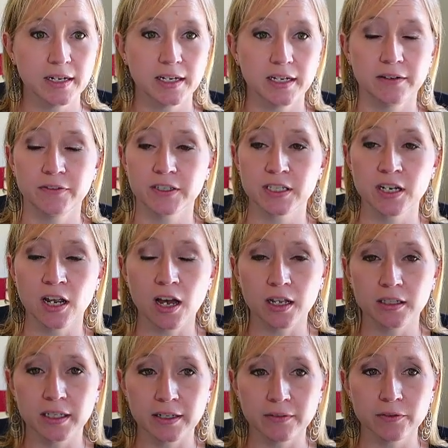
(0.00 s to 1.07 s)
If it's
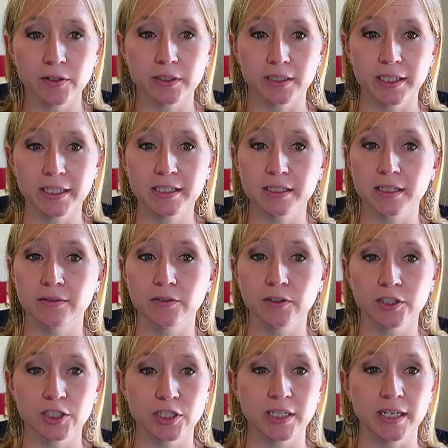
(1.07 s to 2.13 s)
not, lever let's
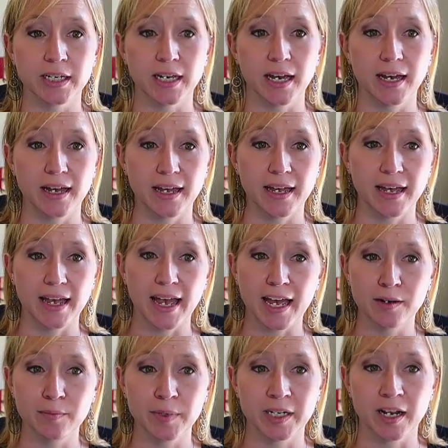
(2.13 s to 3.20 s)
leverage the
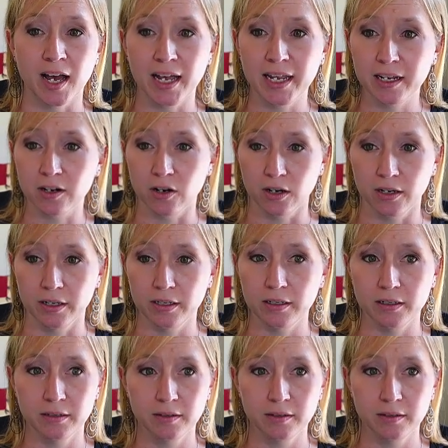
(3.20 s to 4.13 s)
admin icon,